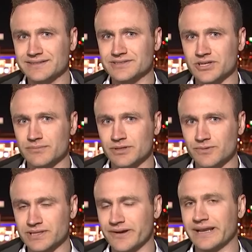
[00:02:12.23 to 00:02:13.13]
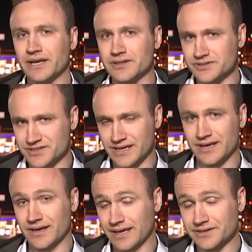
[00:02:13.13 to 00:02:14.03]
determine whether any other
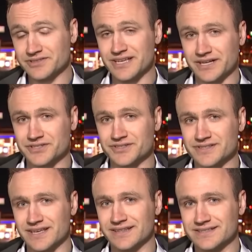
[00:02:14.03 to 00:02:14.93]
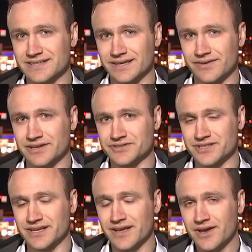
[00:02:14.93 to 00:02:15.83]
uh, intersections in the city of
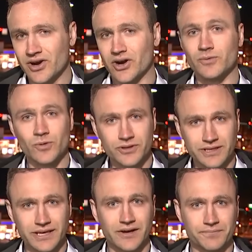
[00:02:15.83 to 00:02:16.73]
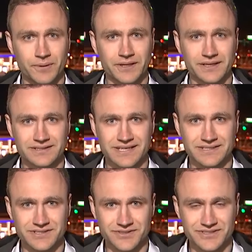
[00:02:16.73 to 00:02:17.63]
Henderson are worthy of putting
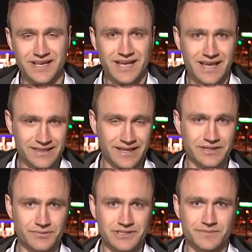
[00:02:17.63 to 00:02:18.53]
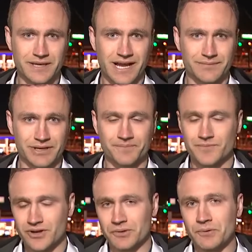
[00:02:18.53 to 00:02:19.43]
sensors like the ones behind me.
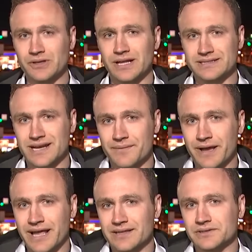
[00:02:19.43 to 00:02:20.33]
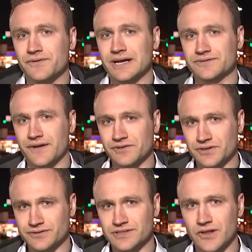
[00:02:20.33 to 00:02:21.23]
Reporting live tonight, Mike Allen, Fox 5
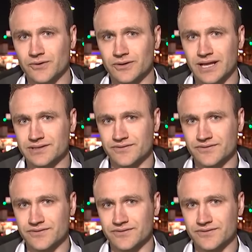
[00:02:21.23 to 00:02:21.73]
News, local Las